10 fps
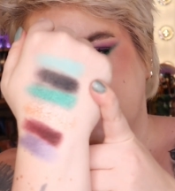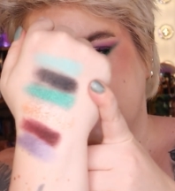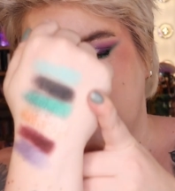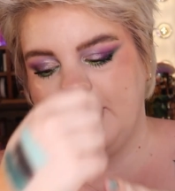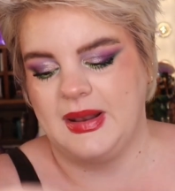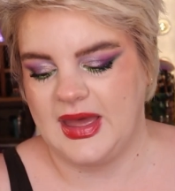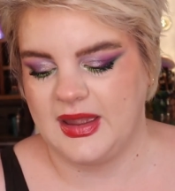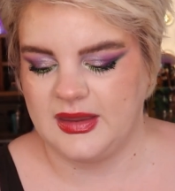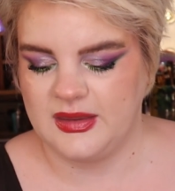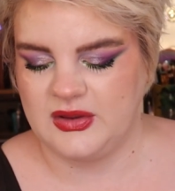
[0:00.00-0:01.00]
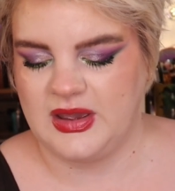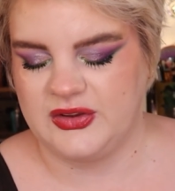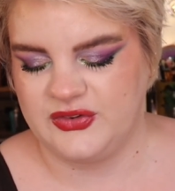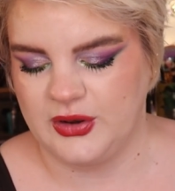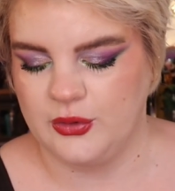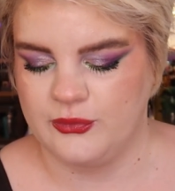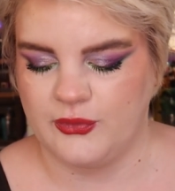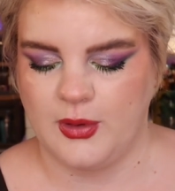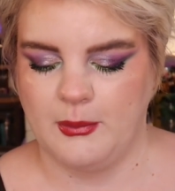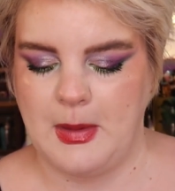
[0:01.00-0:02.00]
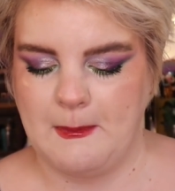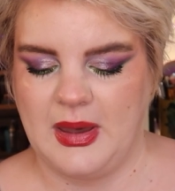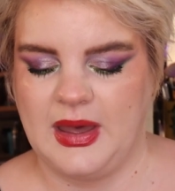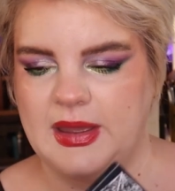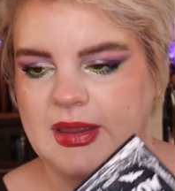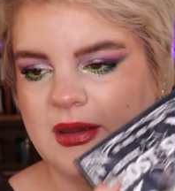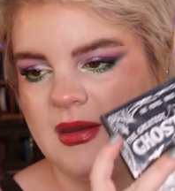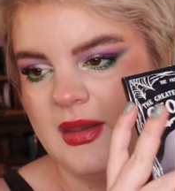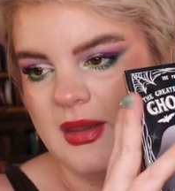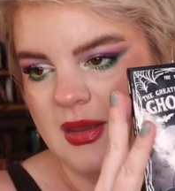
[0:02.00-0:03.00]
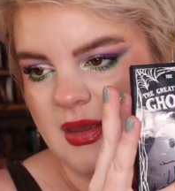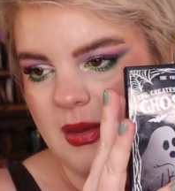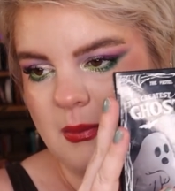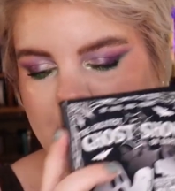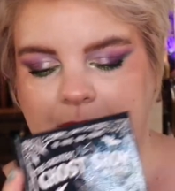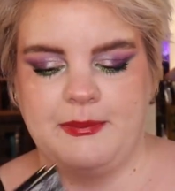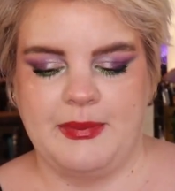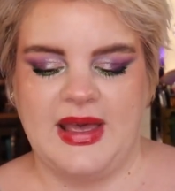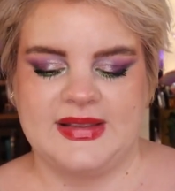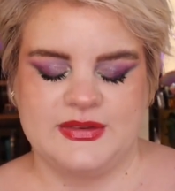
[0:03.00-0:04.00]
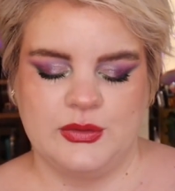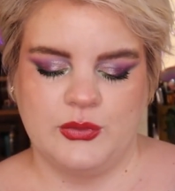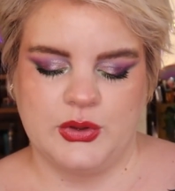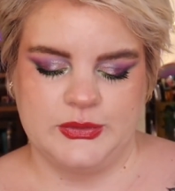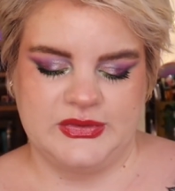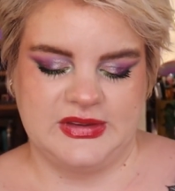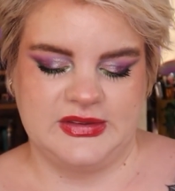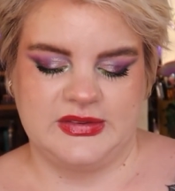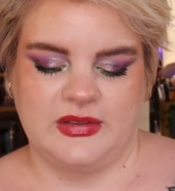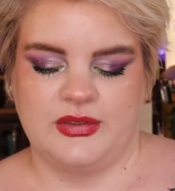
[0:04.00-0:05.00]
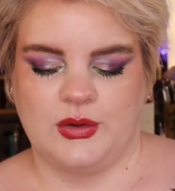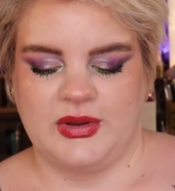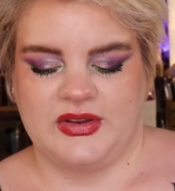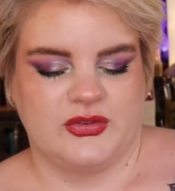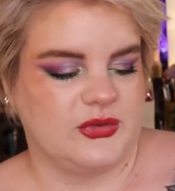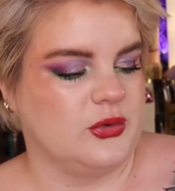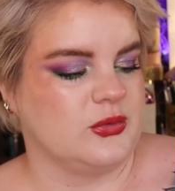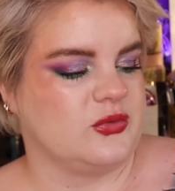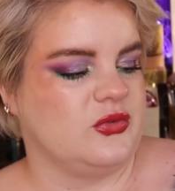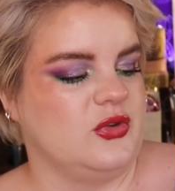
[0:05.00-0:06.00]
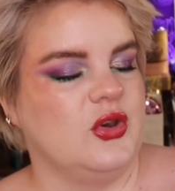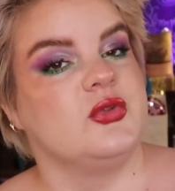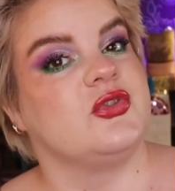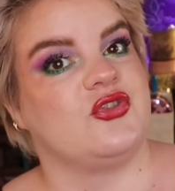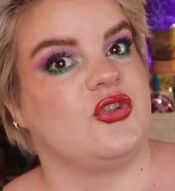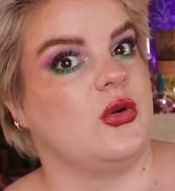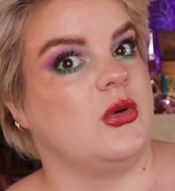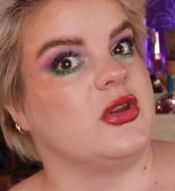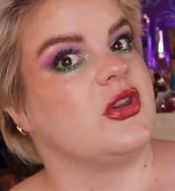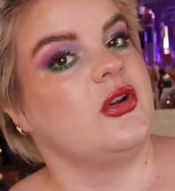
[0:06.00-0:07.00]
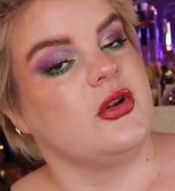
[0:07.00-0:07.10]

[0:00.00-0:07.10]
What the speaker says: is a black eyeshadow from my Pastel Roses, The Greatest Ghost Show on